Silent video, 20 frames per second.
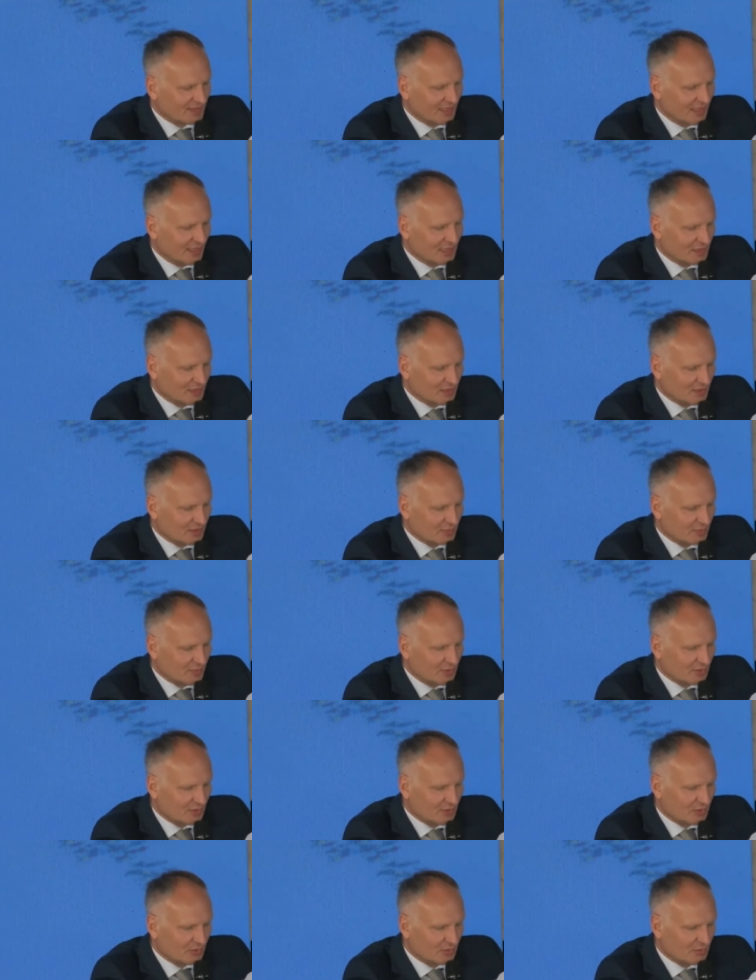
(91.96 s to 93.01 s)

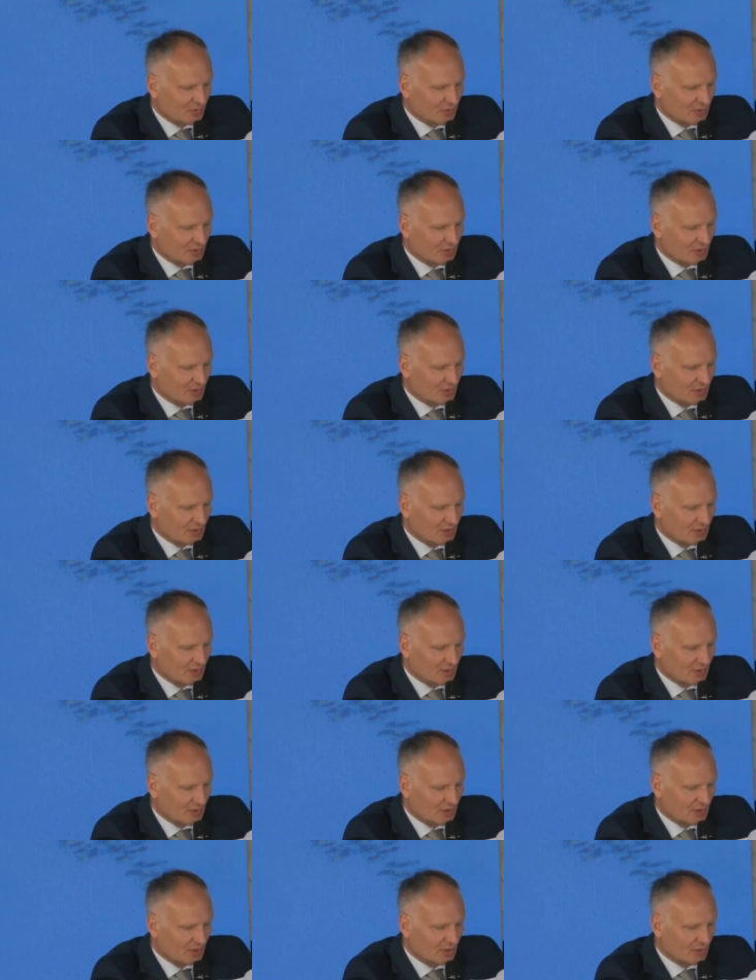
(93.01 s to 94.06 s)
online,
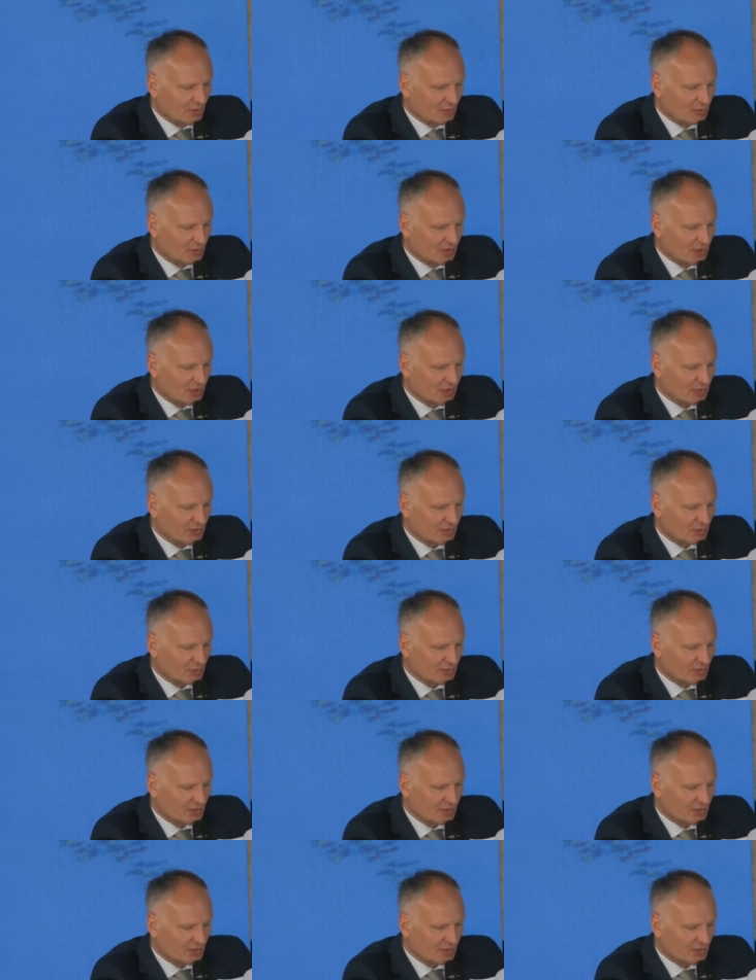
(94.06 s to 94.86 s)
we'd like to connect